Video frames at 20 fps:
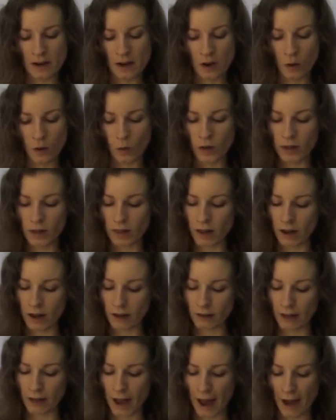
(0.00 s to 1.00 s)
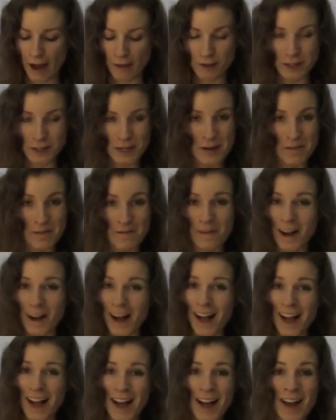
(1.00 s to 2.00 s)
Whitlock laughed. "Come
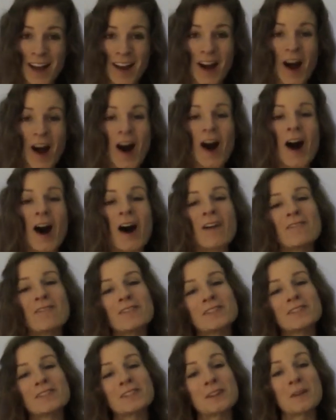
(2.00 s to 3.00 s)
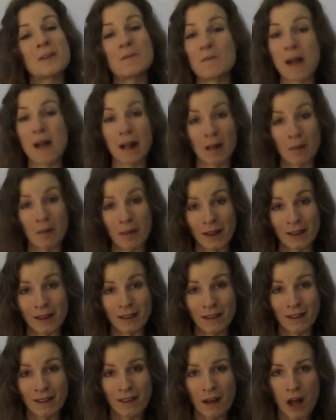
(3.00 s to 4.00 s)
on, Officer Bellman.
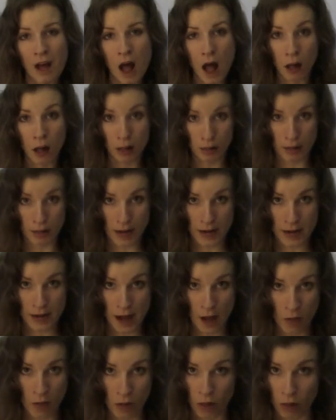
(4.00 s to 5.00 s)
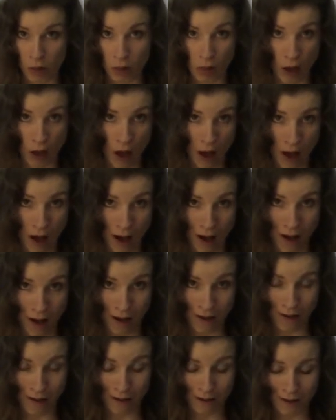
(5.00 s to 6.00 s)
Lay down the law."
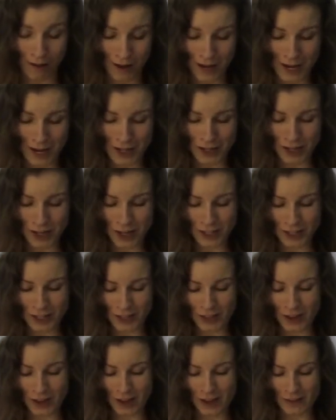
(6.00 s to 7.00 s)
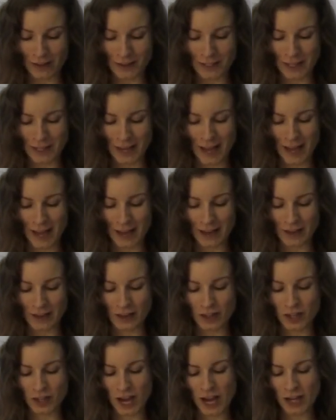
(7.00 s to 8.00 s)
He jerked on the cuffs again, and the
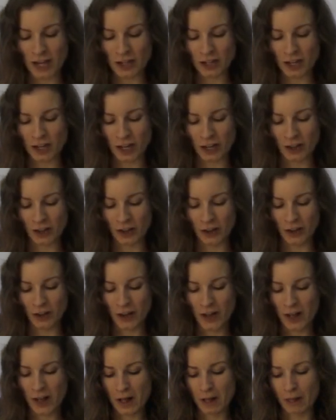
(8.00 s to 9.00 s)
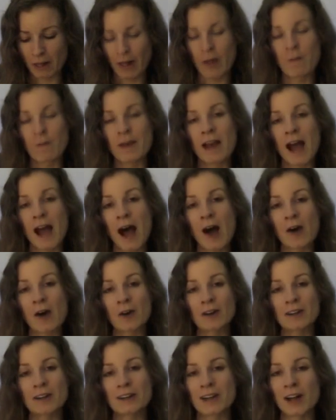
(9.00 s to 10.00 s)
chain jingled. "Let me out,
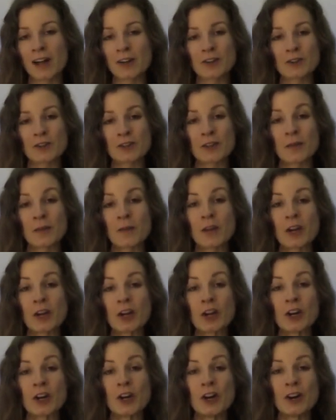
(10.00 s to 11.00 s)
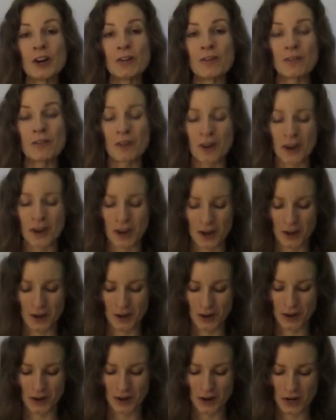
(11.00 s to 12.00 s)
and I'll do something good for you."
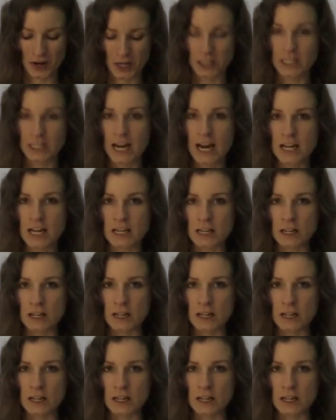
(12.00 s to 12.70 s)
"Daniel!"